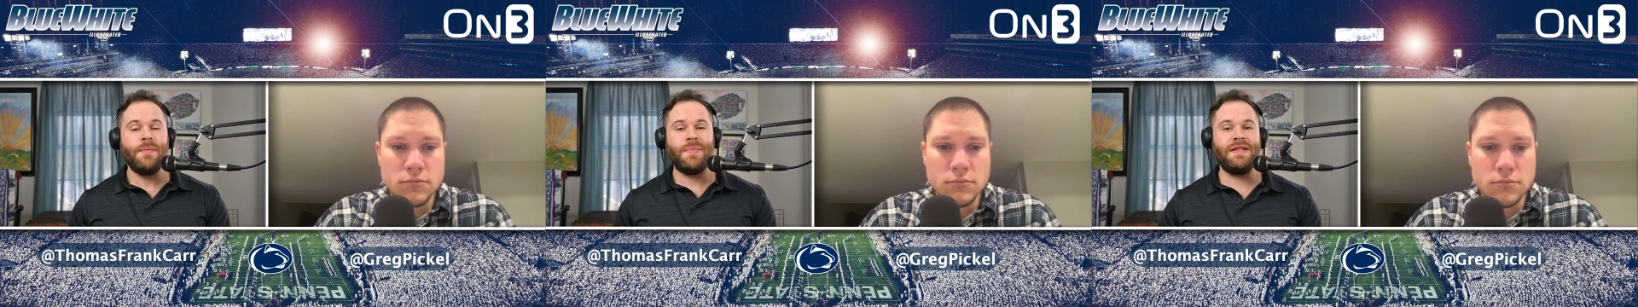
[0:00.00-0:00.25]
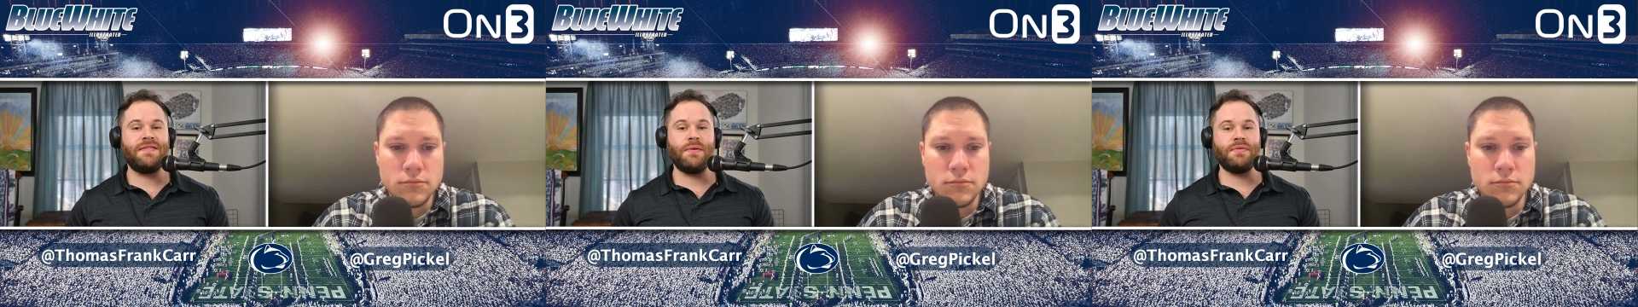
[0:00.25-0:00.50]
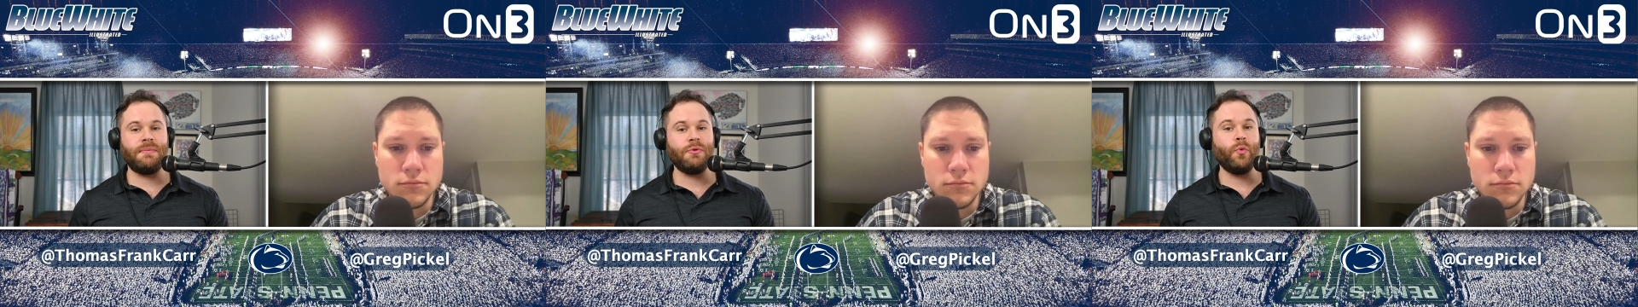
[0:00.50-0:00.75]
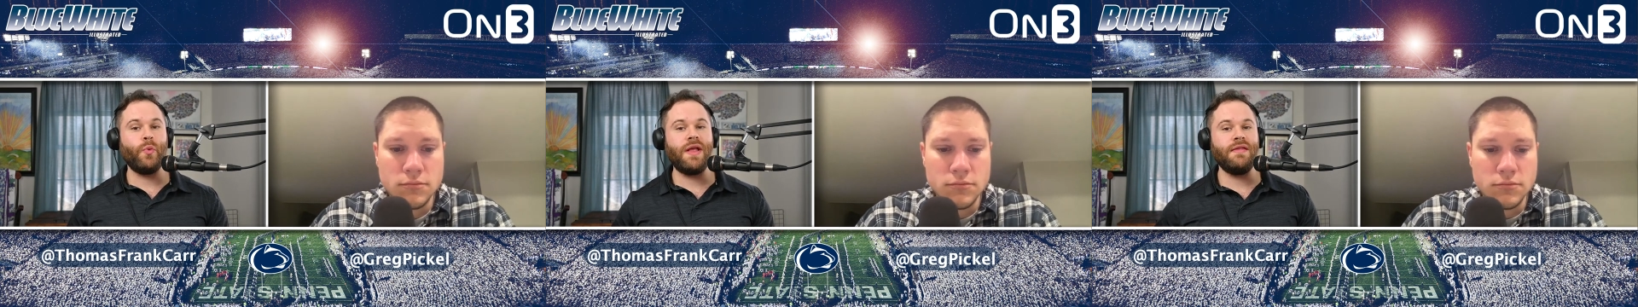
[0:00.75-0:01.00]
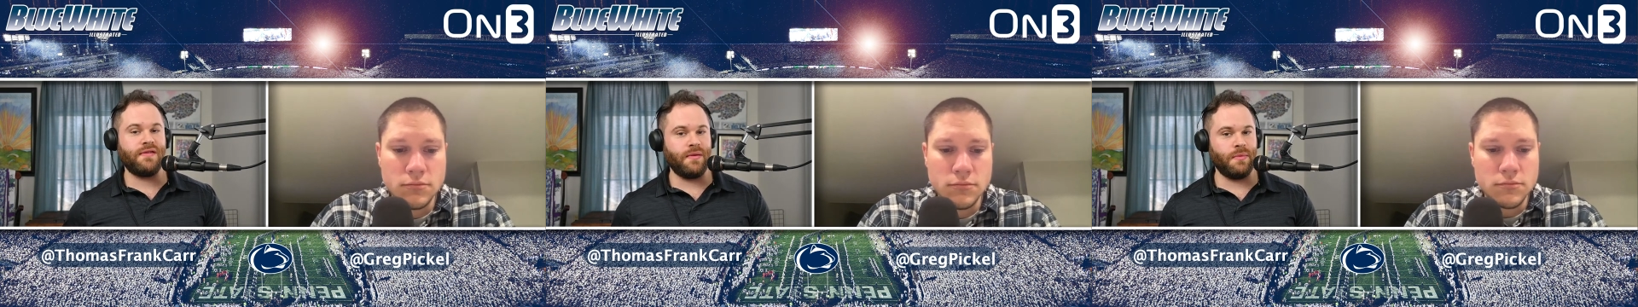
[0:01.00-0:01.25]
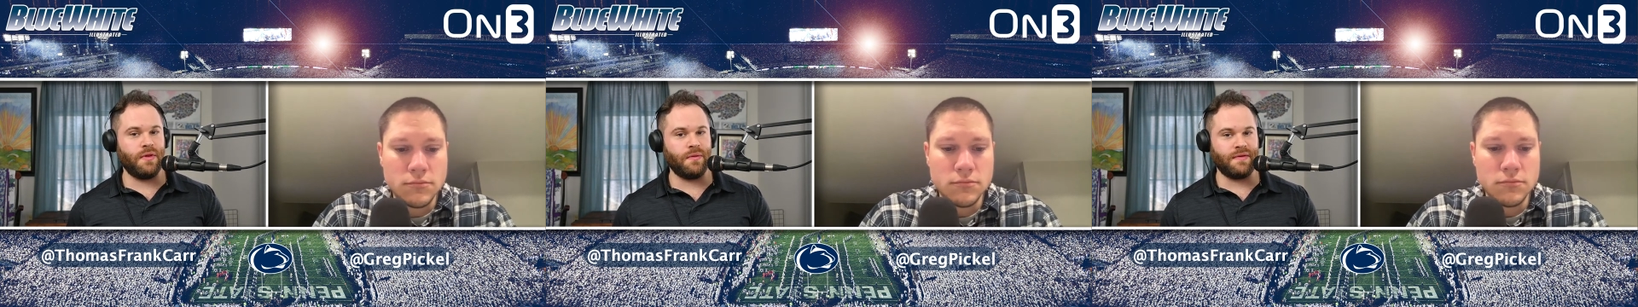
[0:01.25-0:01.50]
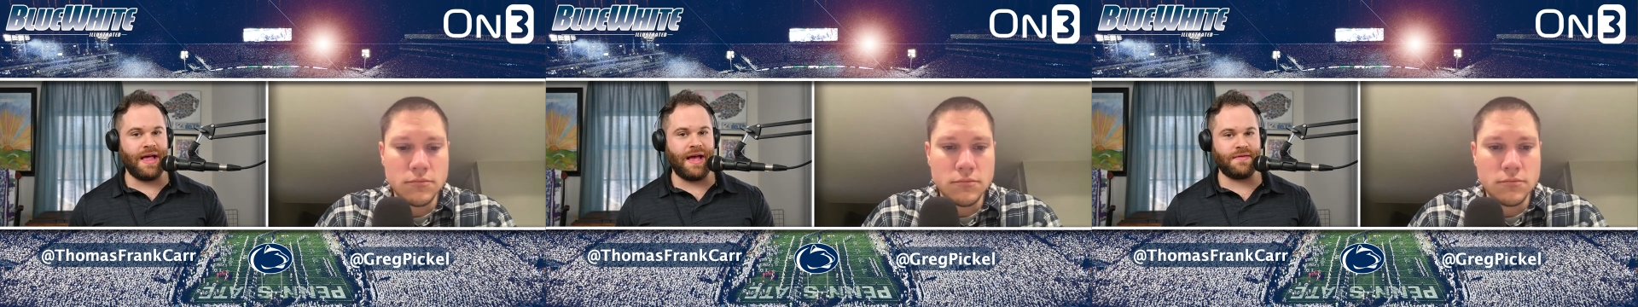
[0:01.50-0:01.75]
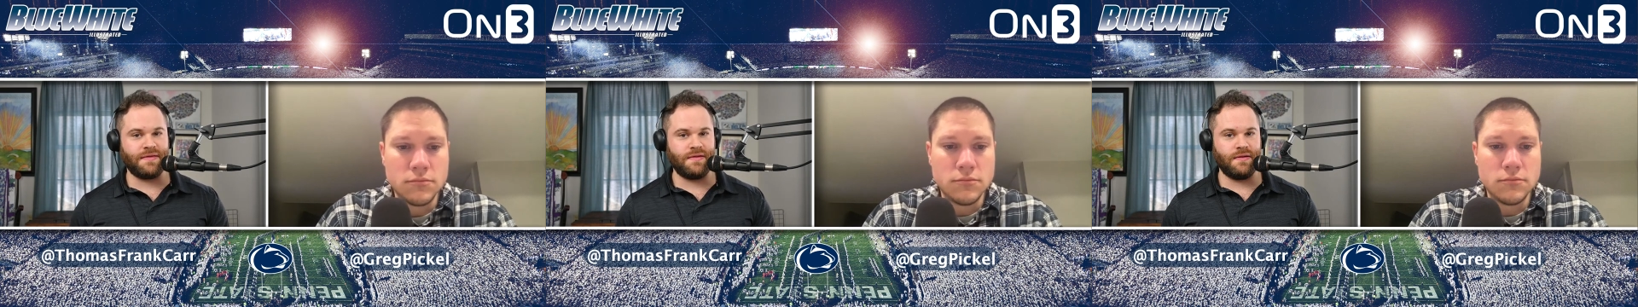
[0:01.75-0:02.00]
Speaker 1: Penn State was able to win some of those
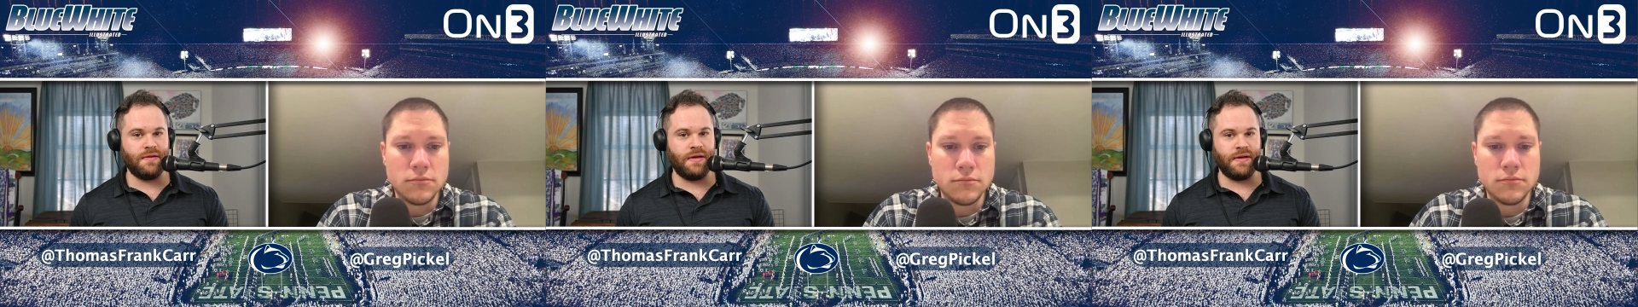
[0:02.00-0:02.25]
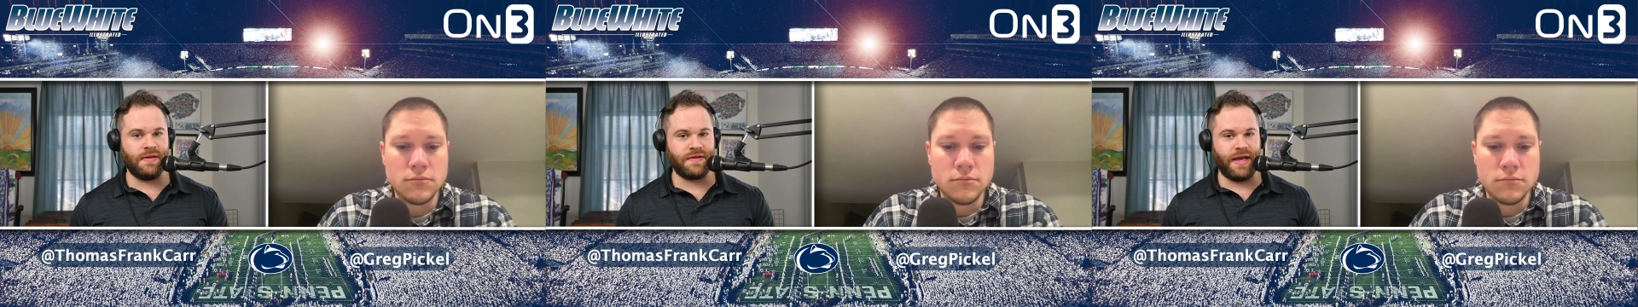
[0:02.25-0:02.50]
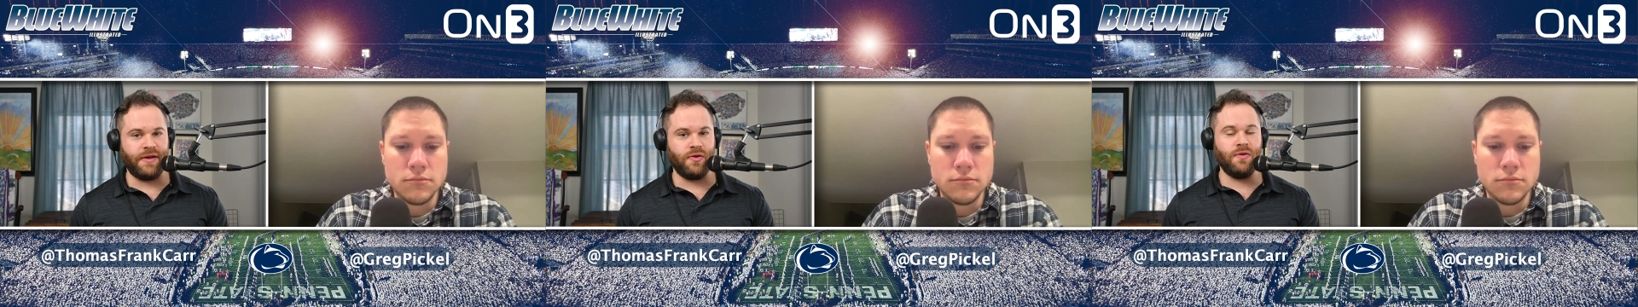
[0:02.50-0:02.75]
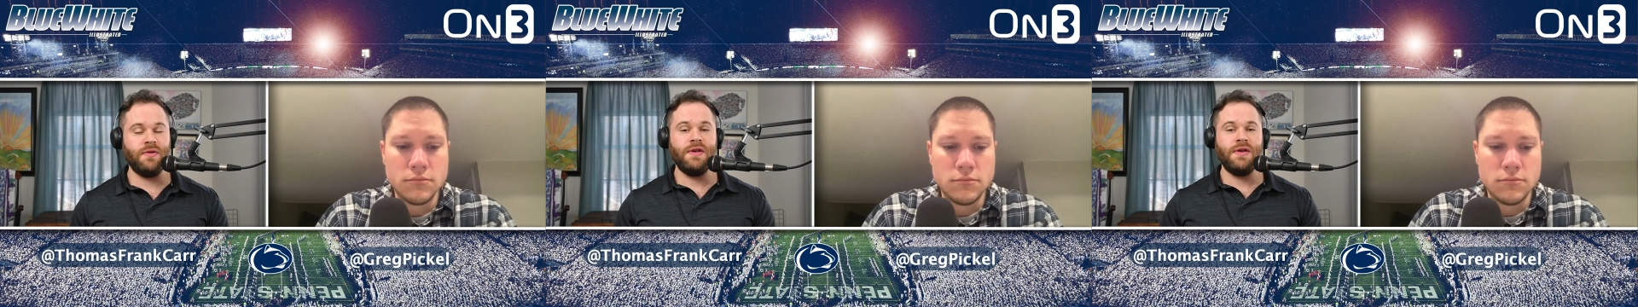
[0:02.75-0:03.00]
last cycle.